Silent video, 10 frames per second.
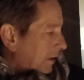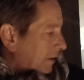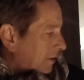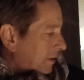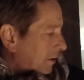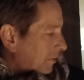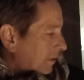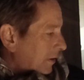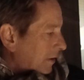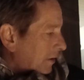
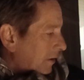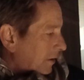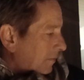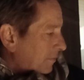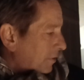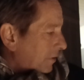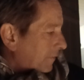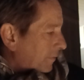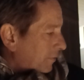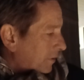so I'm looking
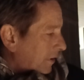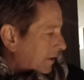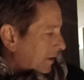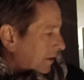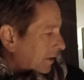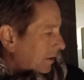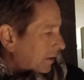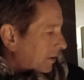forward to, I think,